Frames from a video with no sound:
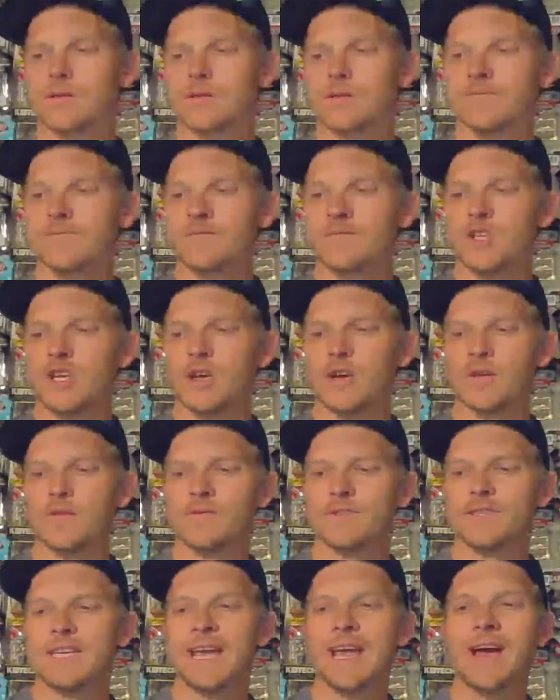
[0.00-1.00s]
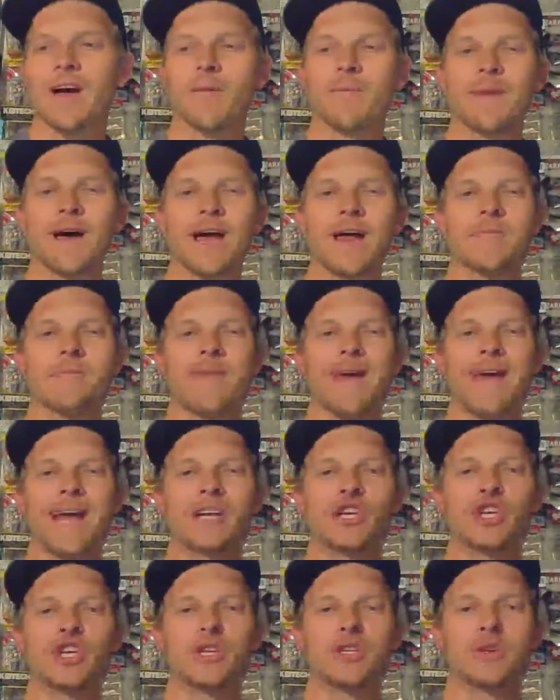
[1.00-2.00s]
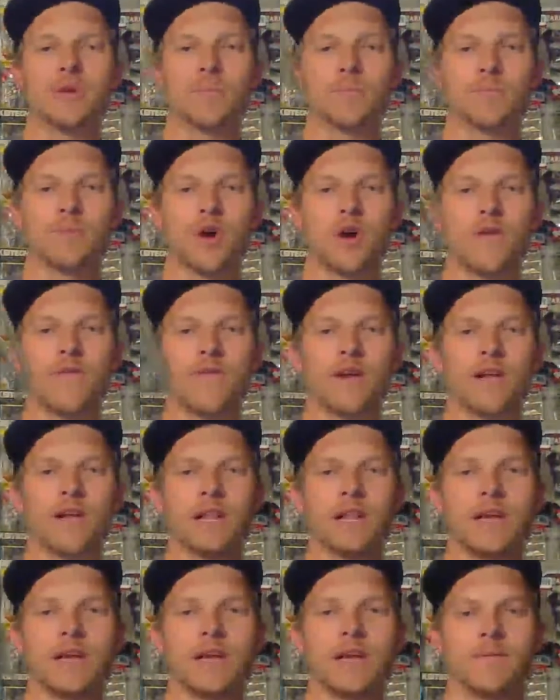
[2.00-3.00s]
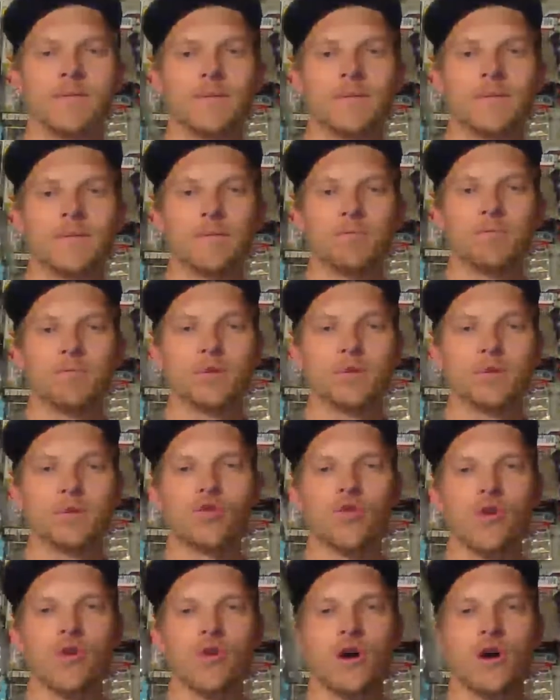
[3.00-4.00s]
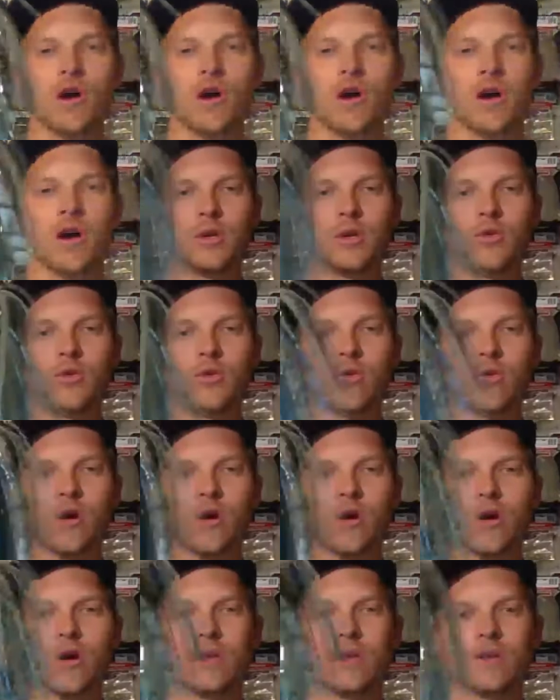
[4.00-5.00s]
So see how mine matches perfectly? Blue craw on blue craw.